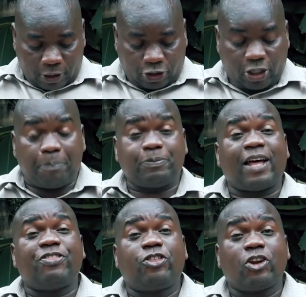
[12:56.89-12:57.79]

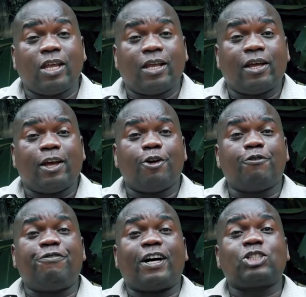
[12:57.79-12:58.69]
chapter 3,
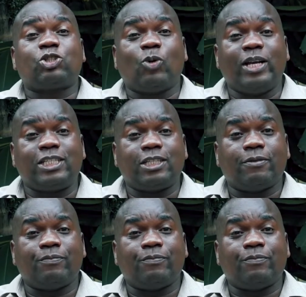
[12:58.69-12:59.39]
verse 20.